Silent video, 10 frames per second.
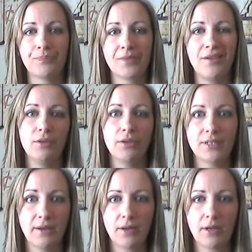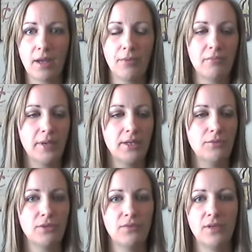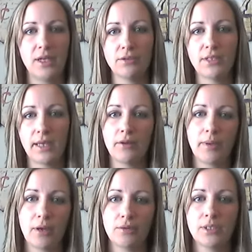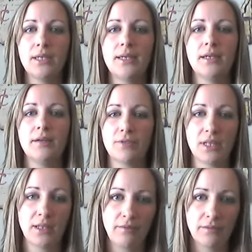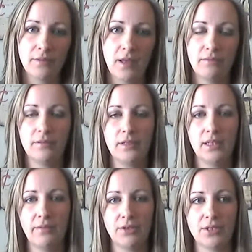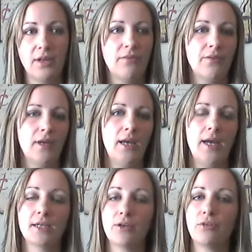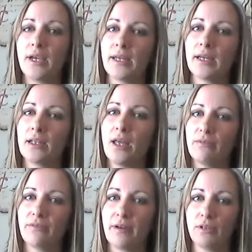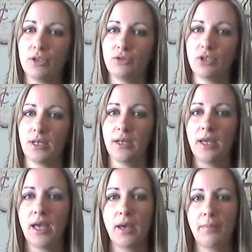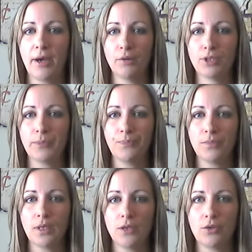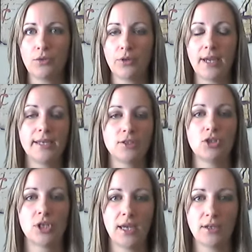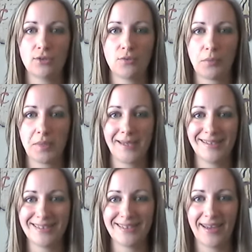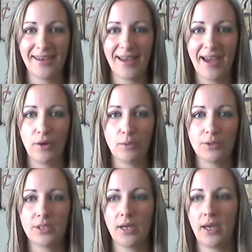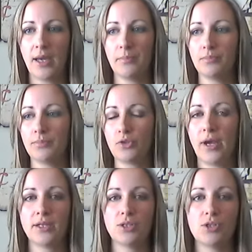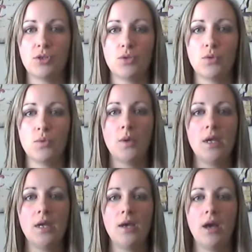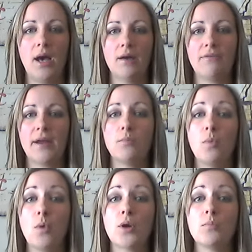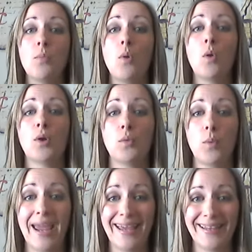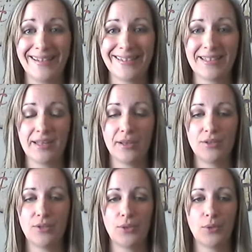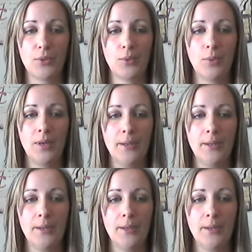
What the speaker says: If you look down at a couple of my YouTube videos, they're about for the love of love, love yourself, creating a love revolution, about creating change from the inside out. I'm trying to find more and more ways to